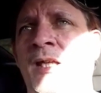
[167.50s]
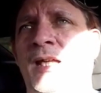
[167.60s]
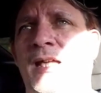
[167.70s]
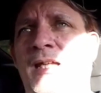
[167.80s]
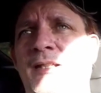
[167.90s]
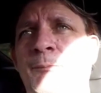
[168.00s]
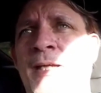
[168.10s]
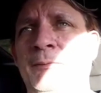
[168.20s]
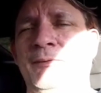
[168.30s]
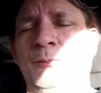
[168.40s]
and the
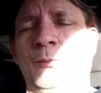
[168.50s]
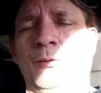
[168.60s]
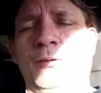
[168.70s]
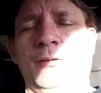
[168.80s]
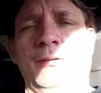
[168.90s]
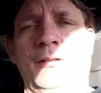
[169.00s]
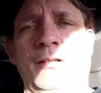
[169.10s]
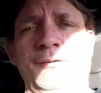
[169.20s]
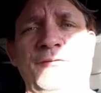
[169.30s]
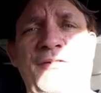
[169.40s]
payments were
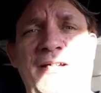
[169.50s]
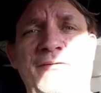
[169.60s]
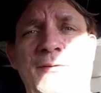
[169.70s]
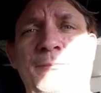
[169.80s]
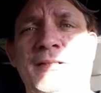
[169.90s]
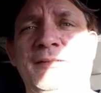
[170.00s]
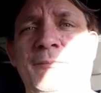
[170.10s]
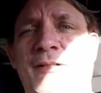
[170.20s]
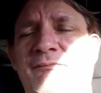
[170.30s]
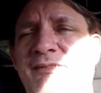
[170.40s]
under 500 bucks a
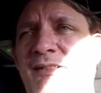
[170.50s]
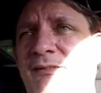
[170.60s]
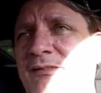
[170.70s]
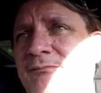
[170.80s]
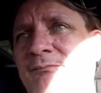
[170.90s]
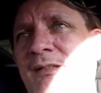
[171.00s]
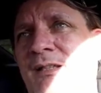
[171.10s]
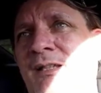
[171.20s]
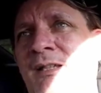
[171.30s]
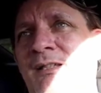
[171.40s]
month. So
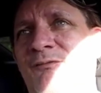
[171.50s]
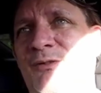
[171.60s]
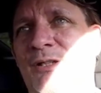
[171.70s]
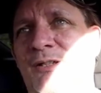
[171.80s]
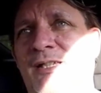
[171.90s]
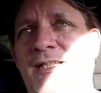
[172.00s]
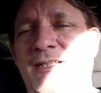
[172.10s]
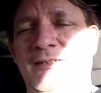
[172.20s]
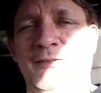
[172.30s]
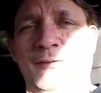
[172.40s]
you figure in
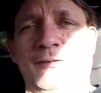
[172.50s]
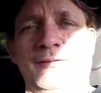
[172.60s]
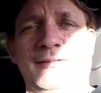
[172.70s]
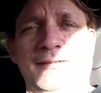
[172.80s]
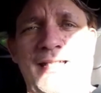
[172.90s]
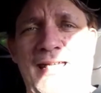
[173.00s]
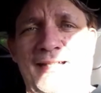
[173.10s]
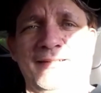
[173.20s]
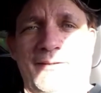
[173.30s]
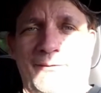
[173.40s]
insurance and
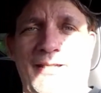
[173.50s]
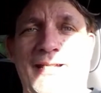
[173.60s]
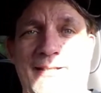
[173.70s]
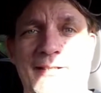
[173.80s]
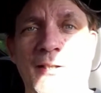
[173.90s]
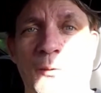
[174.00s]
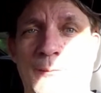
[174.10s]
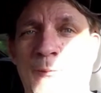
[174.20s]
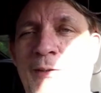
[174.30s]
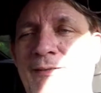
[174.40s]
gas and all that, it could go
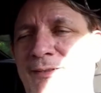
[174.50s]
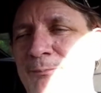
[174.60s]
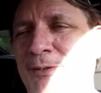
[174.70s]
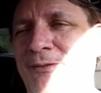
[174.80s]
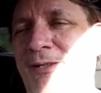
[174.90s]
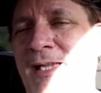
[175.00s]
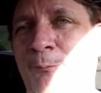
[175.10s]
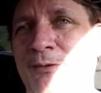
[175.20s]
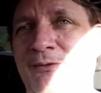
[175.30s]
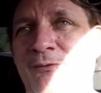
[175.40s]
up quickly depending on
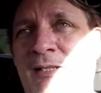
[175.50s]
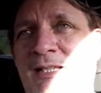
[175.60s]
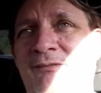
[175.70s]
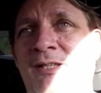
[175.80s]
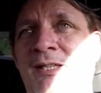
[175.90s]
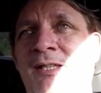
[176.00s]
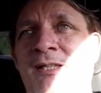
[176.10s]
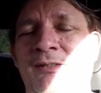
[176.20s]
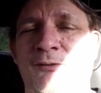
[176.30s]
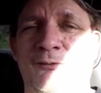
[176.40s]
how much you drive,
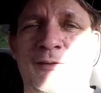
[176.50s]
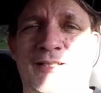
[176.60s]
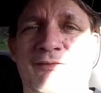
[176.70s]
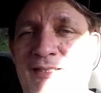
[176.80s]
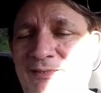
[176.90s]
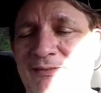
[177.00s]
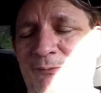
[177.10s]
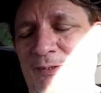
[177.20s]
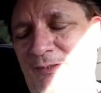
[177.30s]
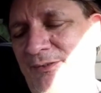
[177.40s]
your driving
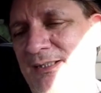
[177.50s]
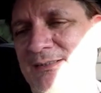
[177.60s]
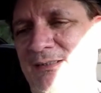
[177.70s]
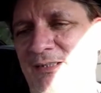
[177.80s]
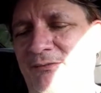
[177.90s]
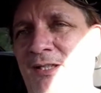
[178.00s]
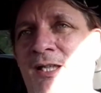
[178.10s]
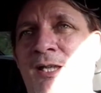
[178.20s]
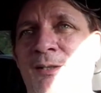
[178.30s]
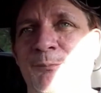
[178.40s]
history and all that stuff.
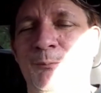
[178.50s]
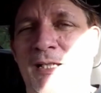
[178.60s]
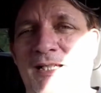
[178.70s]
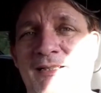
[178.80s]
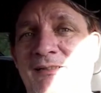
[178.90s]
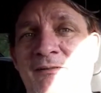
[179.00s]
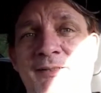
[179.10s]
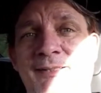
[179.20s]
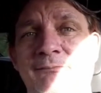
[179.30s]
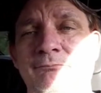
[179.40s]
But mine is
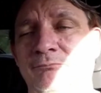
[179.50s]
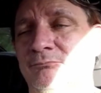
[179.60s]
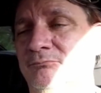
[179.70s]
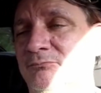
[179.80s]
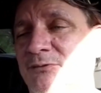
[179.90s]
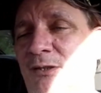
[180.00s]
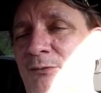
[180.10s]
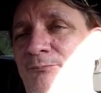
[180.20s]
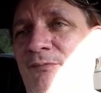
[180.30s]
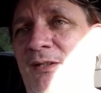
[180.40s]
clean,
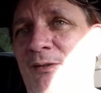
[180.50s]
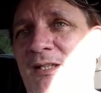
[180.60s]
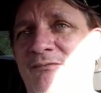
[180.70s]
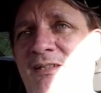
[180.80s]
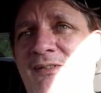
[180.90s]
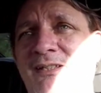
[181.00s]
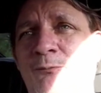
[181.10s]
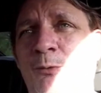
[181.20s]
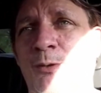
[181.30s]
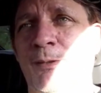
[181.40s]
so I don't have anything to worry